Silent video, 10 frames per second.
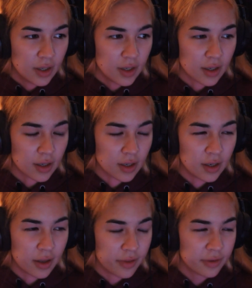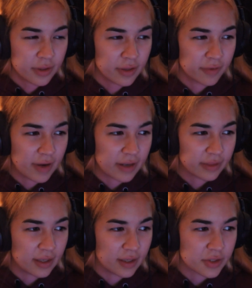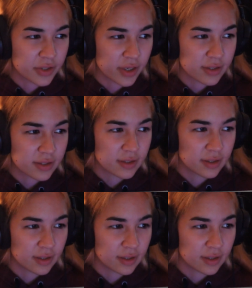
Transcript: Uh, other than the fact that it's just